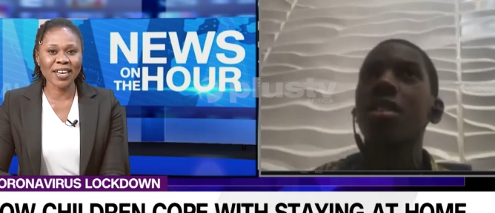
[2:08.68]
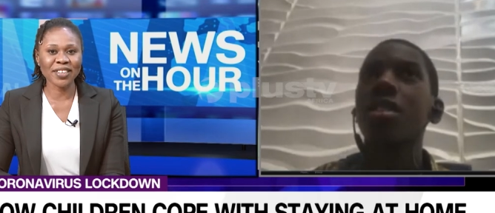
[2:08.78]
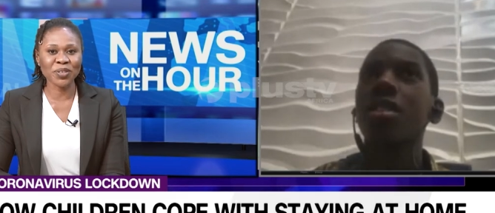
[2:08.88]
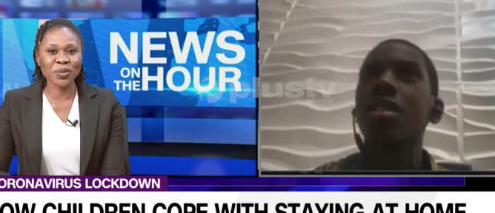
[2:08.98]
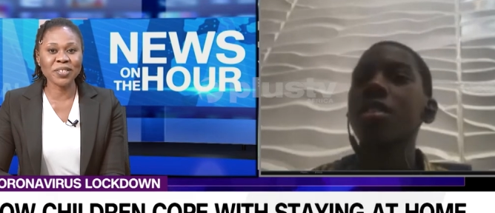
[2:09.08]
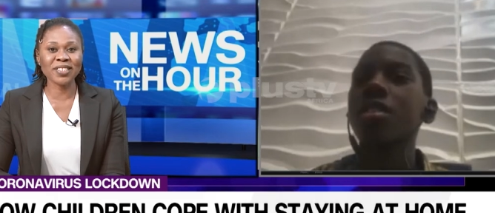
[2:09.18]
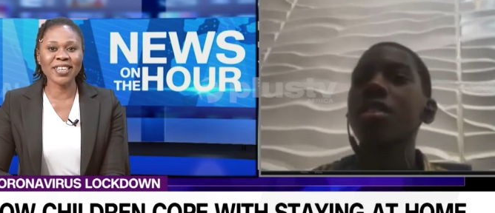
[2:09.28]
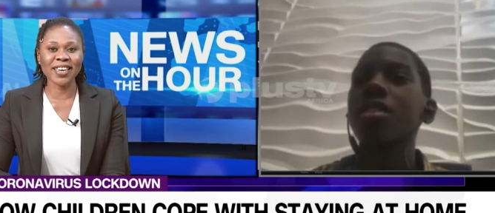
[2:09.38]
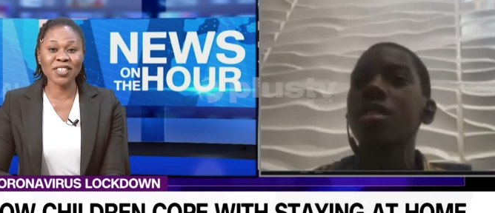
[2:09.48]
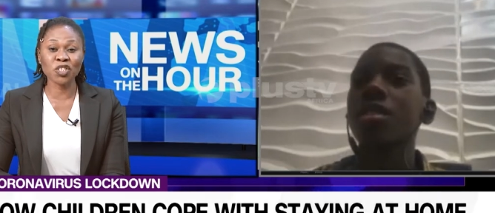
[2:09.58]
Speaker 1: you know,
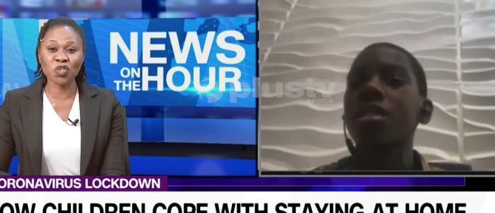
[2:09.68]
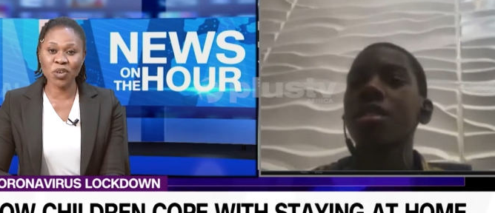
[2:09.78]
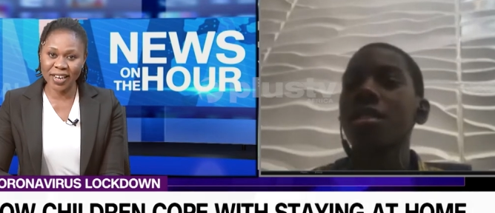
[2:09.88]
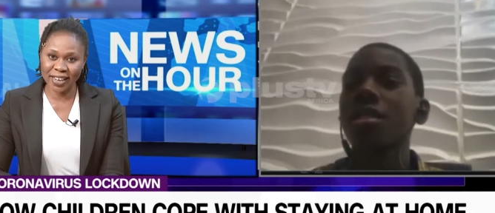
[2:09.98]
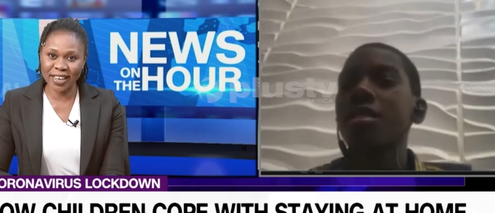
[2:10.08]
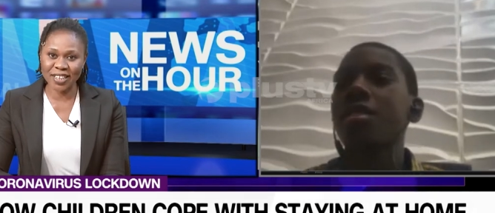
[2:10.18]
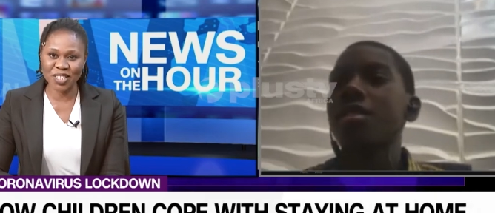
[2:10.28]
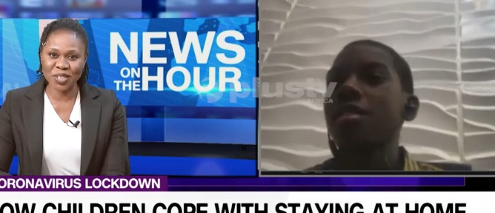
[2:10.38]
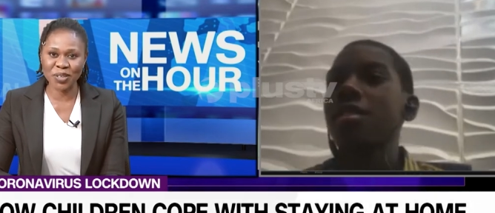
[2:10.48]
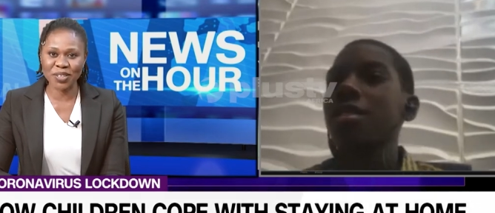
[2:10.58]
sticking strictly
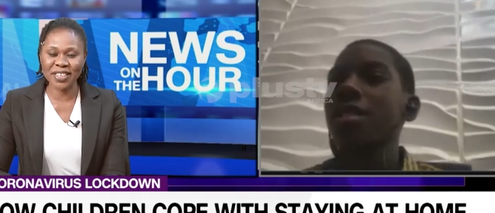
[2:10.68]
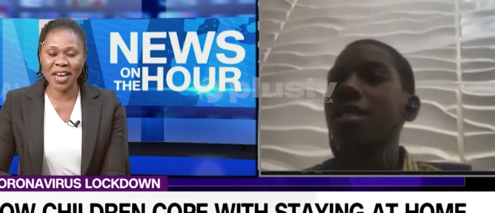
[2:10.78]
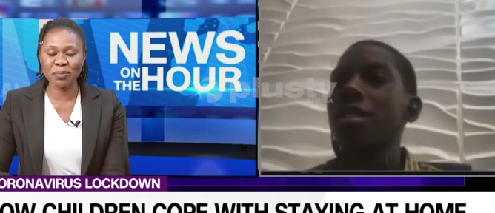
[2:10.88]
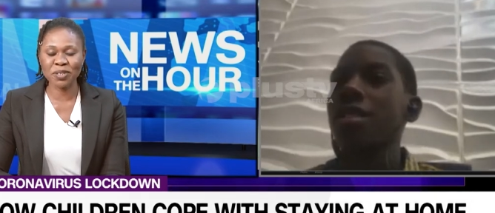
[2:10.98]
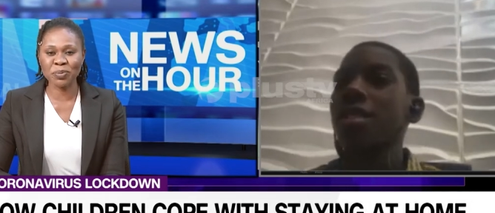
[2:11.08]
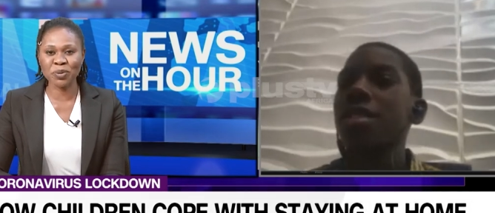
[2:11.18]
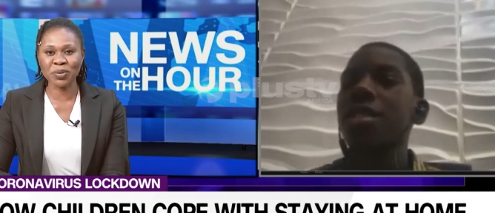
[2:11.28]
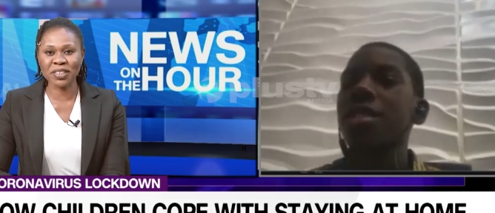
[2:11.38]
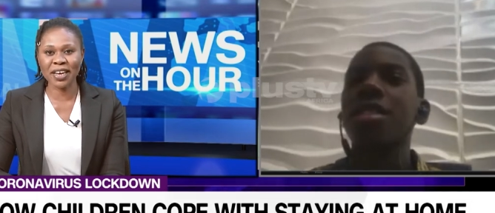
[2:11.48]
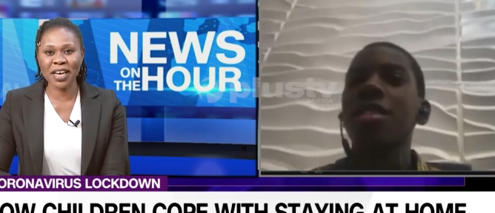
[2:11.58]
to your timetable
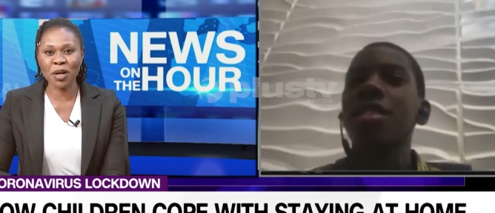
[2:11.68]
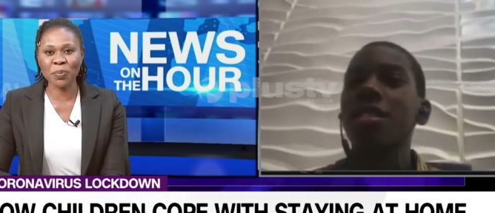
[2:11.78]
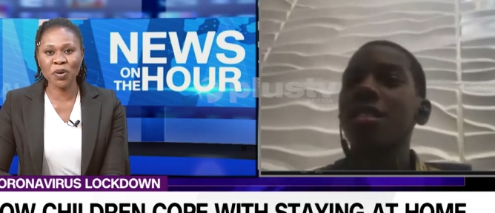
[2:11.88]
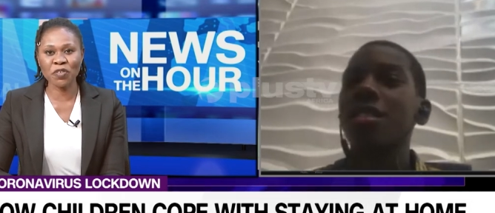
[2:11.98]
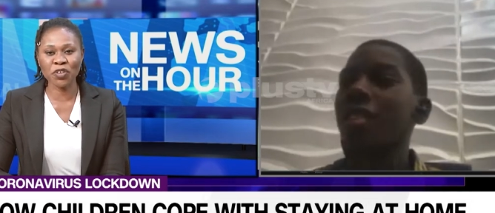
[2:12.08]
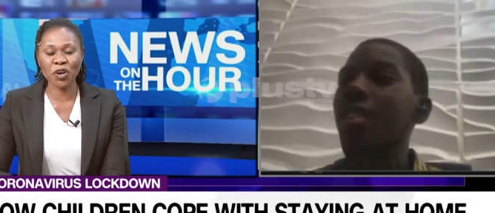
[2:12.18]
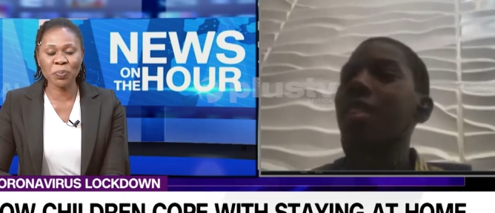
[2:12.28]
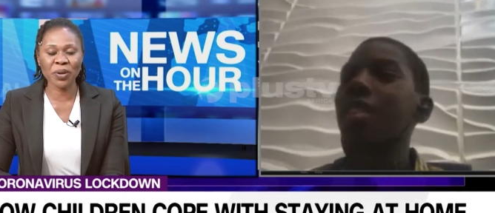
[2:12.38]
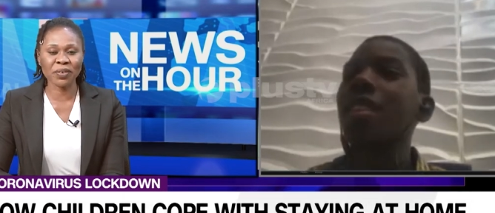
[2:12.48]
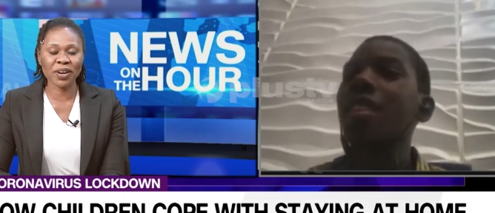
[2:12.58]
with the help of your
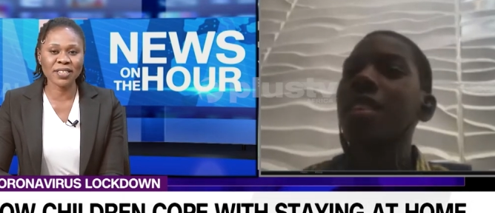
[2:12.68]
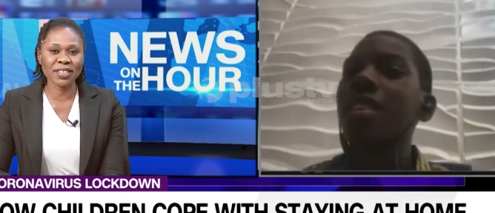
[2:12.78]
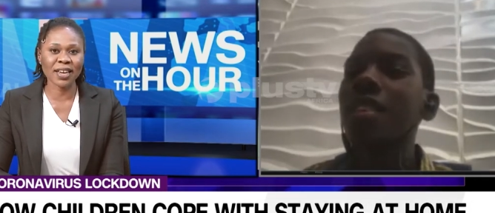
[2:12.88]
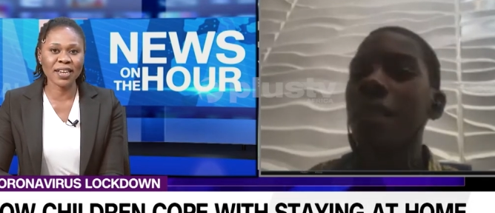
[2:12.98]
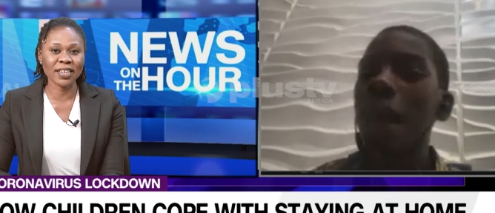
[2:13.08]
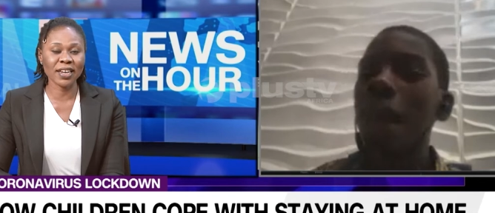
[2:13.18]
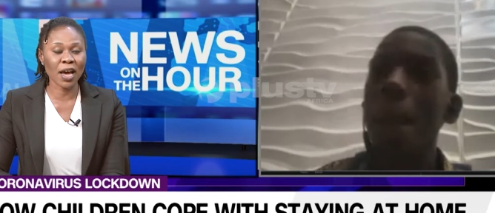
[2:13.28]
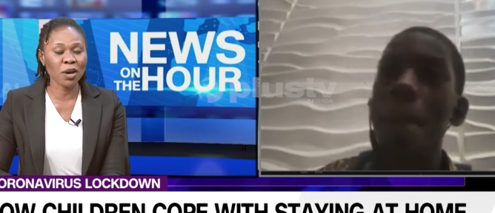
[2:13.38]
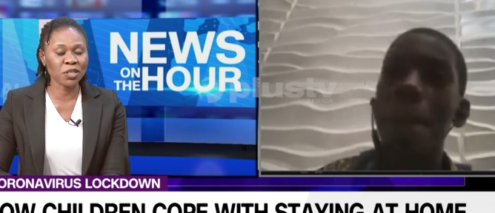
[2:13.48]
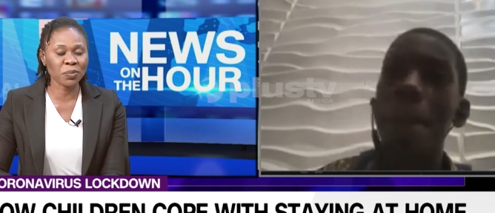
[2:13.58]
parents and learning
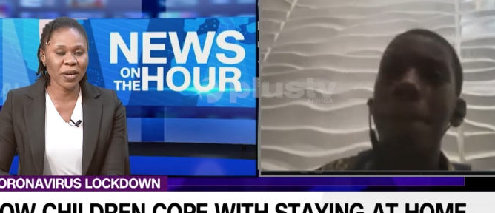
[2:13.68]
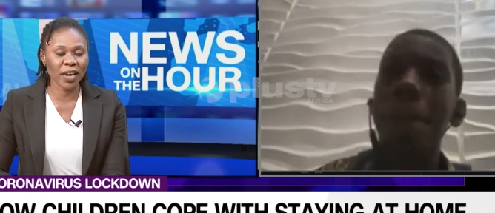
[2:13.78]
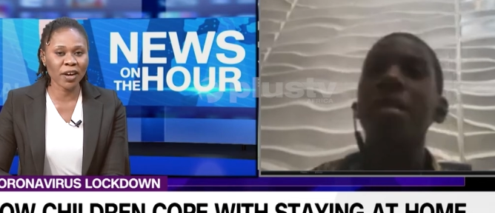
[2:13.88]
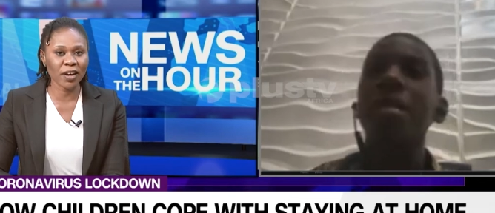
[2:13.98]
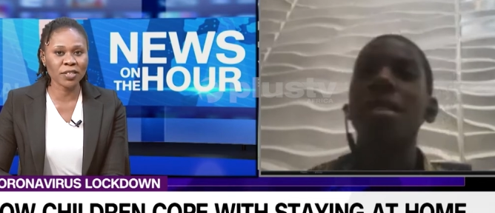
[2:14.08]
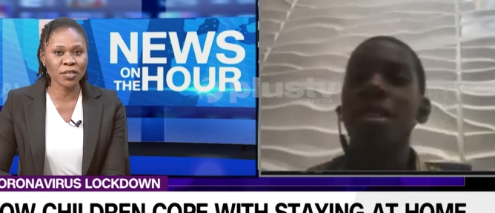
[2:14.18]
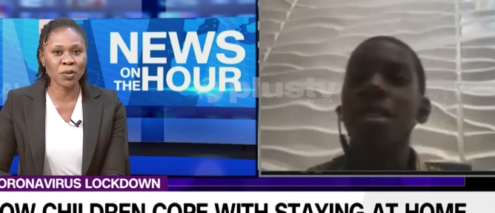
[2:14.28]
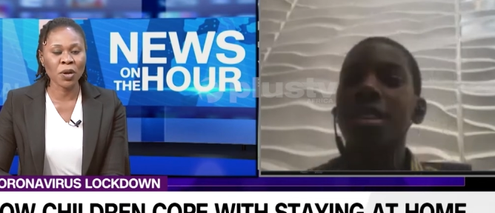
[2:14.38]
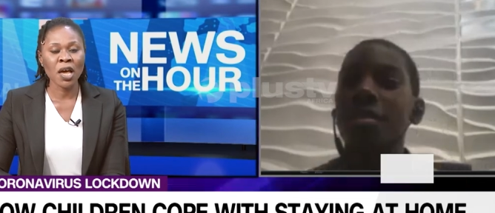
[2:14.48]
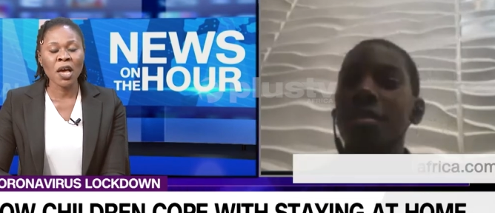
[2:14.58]
how to bake
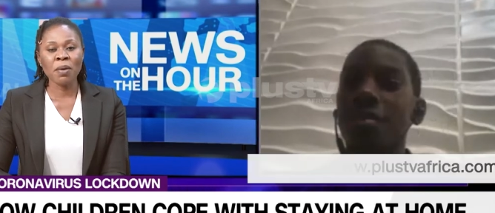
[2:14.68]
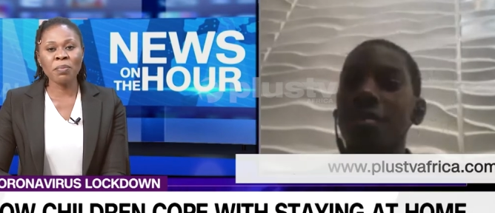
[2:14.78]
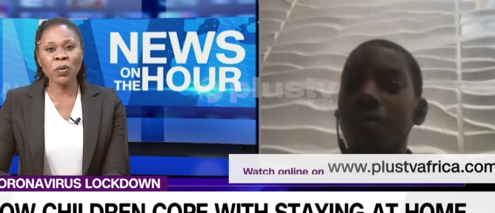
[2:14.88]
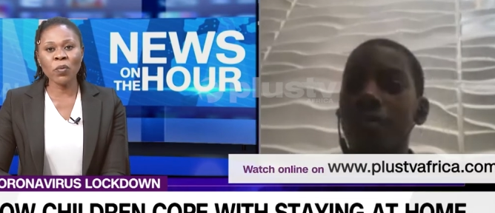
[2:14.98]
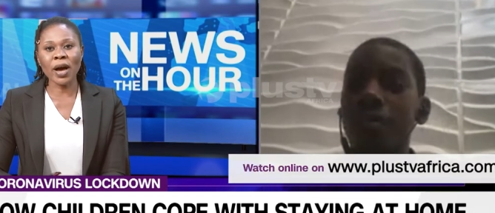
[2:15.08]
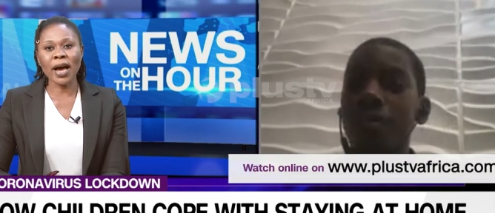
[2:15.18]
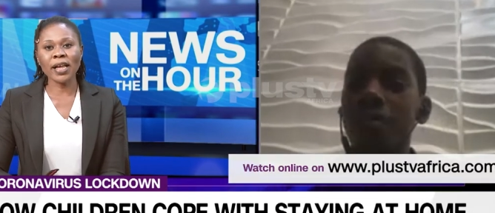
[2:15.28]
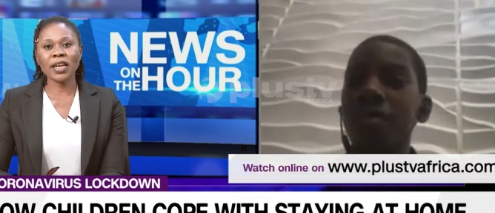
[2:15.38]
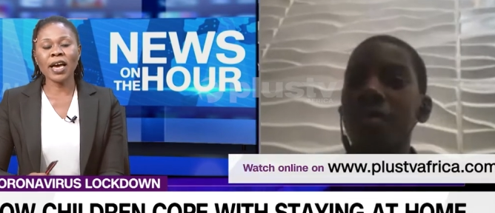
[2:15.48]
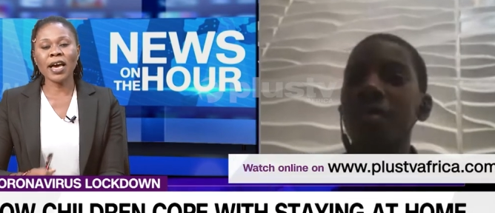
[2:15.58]
also.
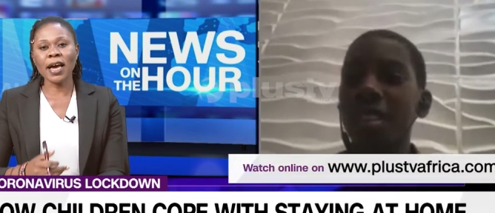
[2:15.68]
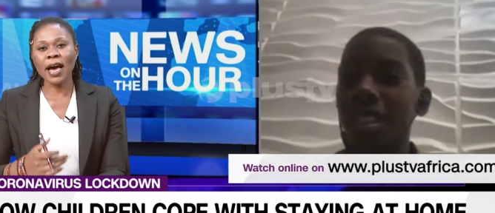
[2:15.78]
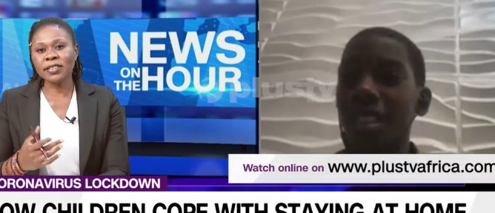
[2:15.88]
Meanwhile, uh, are